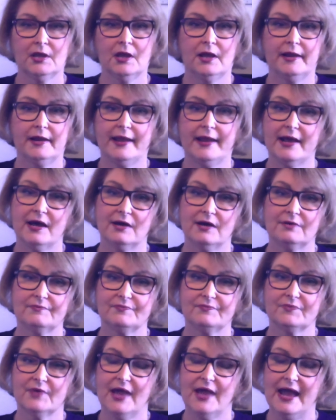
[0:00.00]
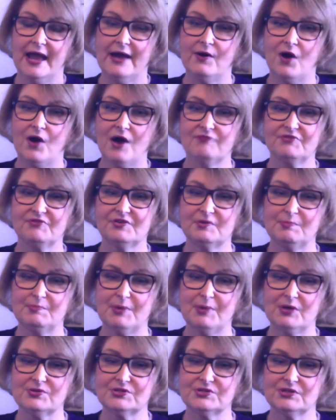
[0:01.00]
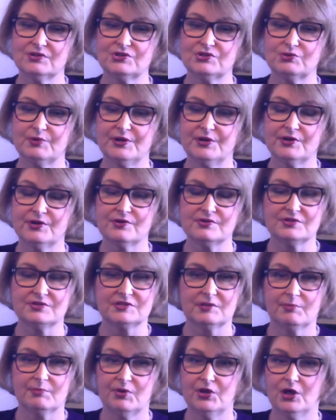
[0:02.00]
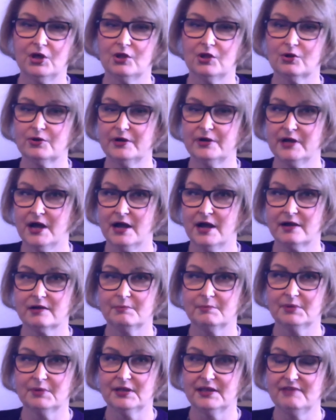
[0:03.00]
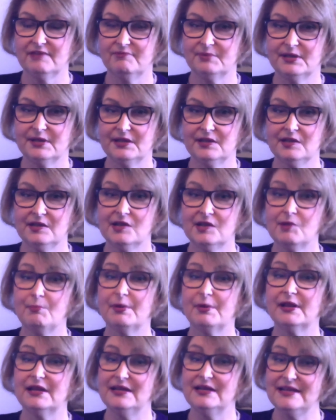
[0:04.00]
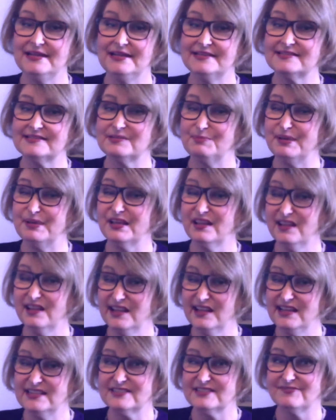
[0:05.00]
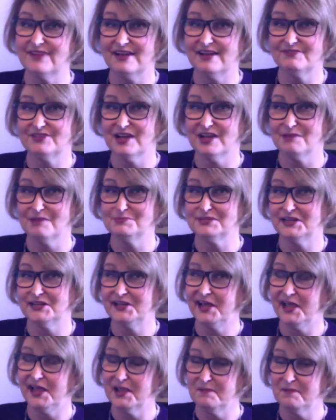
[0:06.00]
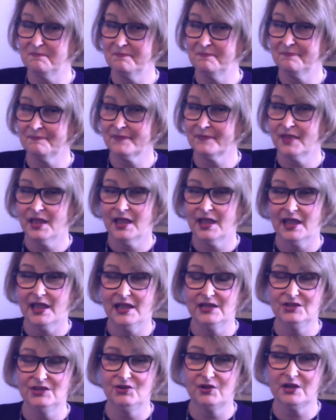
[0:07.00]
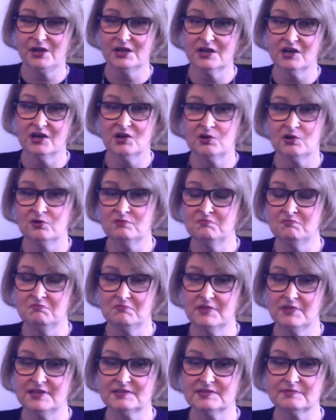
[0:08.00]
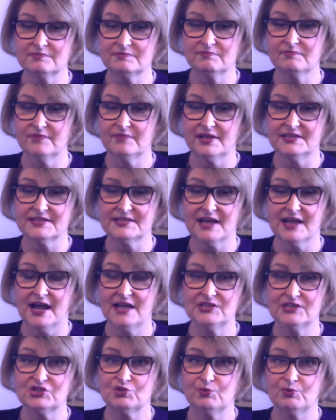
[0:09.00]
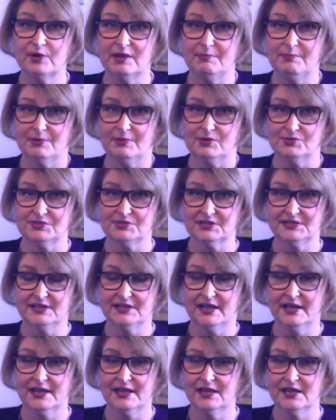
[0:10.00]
Now, how often to post on Twitter? Some of y'all are not going to believe me, but it needs to be at least 5 times a day. And you can go as high as 20 posts a day.